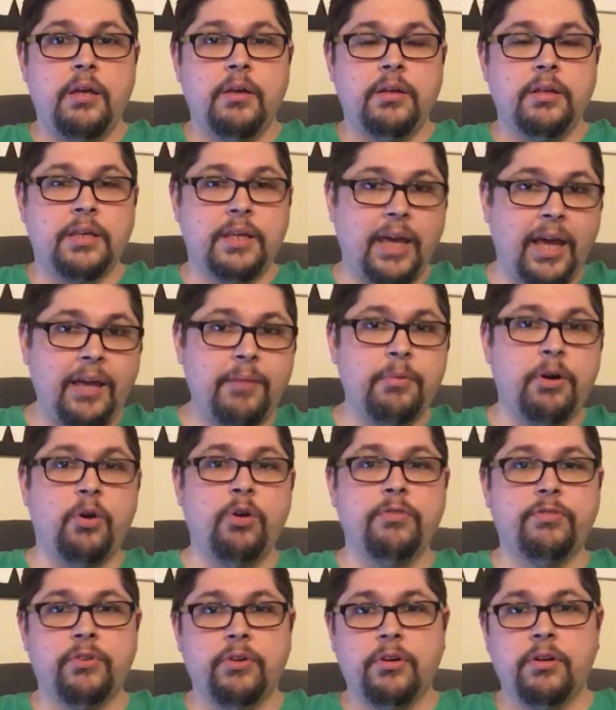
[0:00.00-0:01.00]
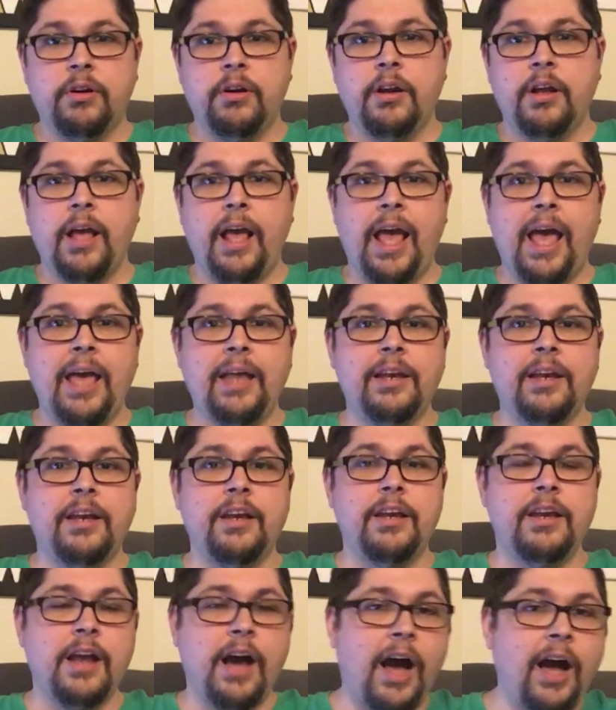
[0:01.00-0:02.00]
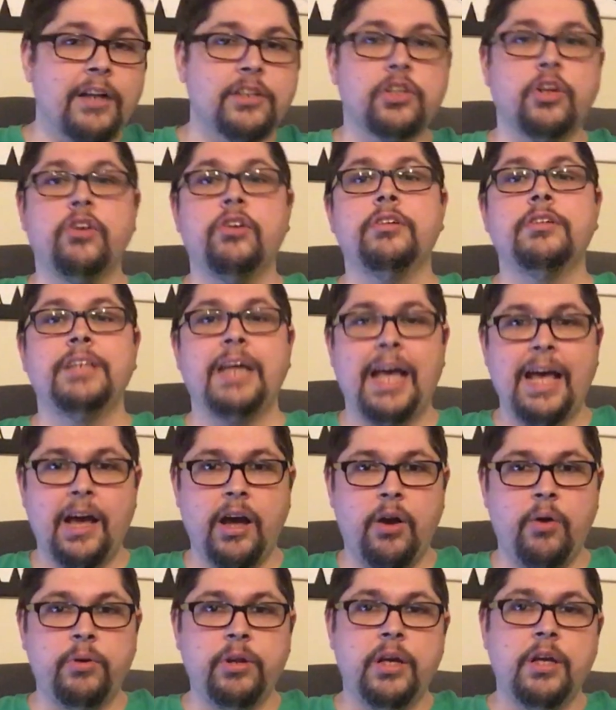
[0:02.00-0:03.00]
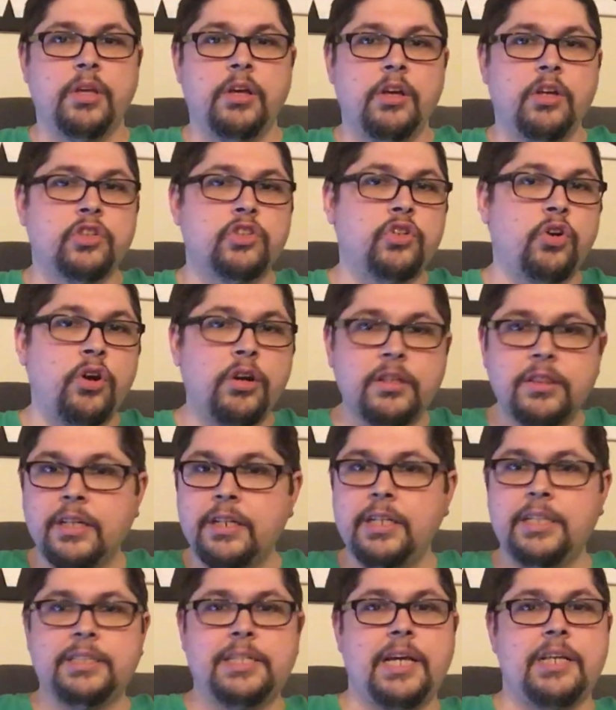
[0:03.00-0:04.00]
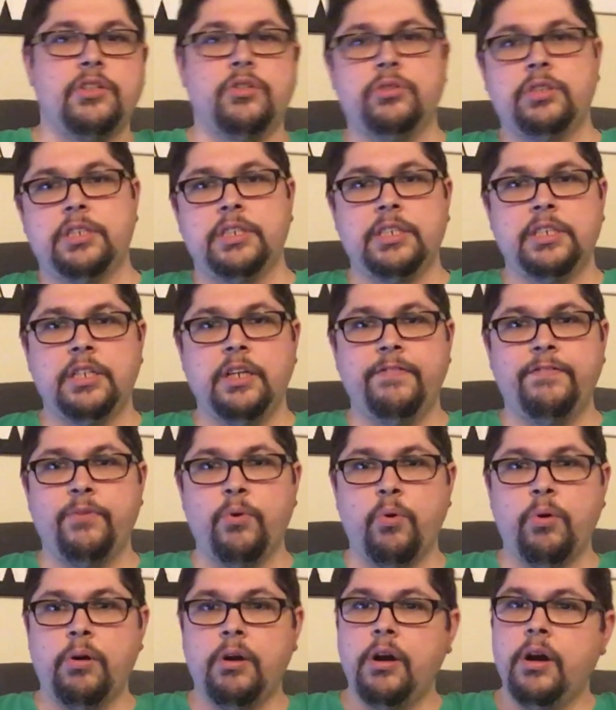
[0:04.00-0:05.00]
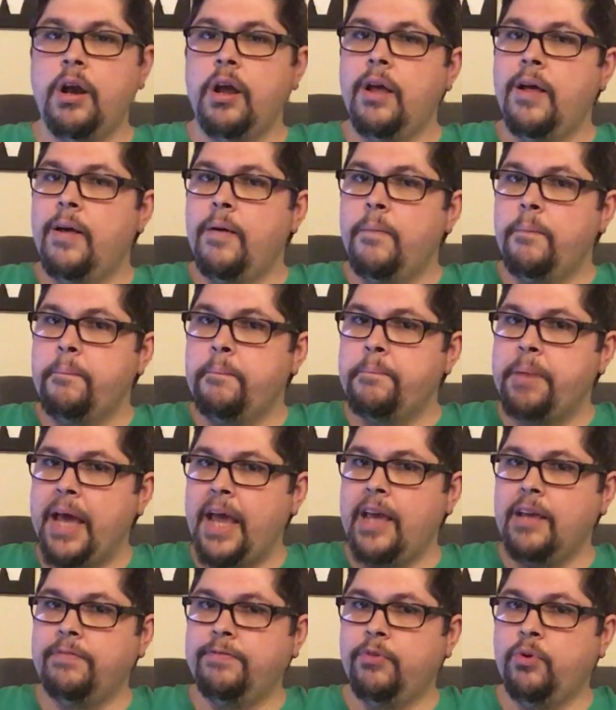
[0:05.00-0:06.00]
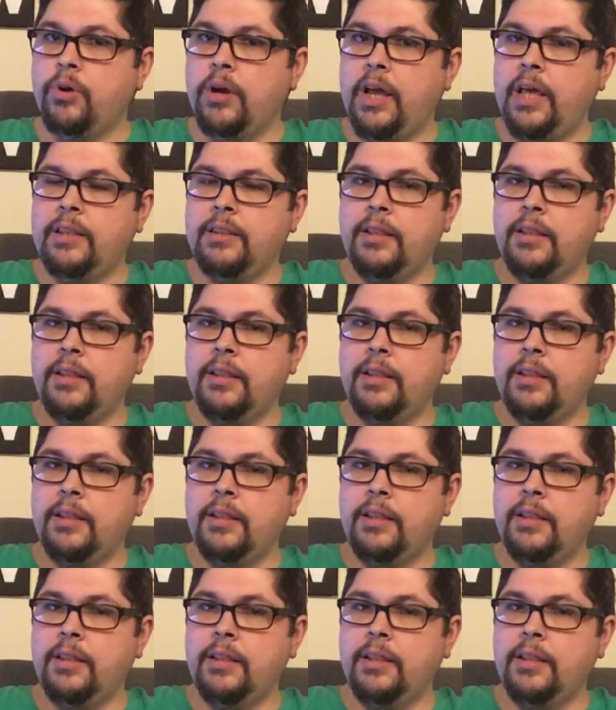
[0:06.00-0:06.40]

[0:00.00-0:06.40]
came over and knocked her down, took the Nintendo 64, paid for it, and